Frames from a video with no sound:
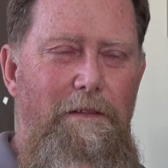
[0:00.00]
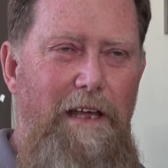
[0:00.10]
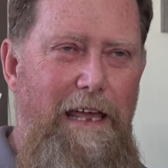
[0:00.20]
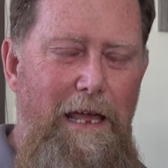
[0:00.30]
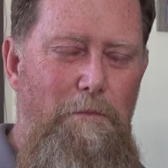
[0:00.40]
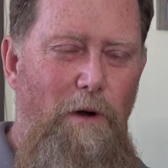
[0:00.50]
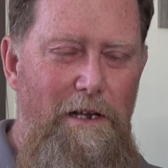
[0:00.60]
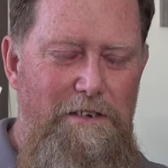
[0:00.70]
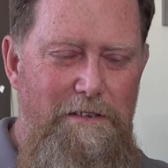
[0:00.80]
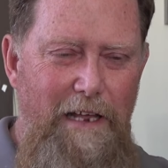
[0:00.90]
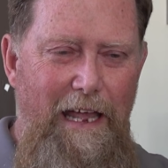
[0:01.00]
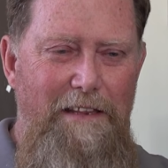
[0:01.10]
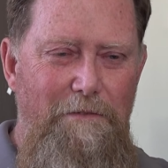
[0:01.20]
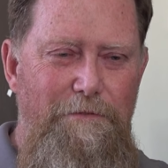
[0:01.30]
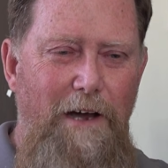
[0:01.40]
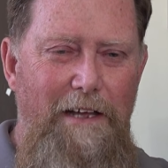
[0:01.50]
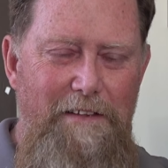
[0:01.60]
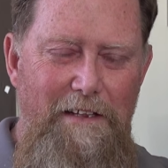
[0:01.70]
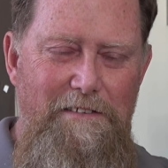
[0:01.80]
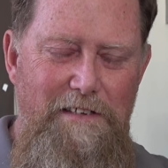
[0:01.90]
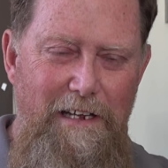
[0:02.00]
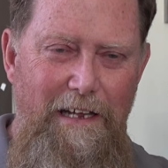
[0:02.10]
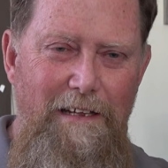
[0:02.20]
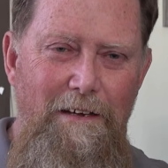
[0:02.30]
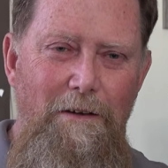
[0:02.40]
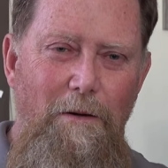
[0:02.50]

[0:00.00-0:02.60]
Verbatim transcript: the game was they had to find the city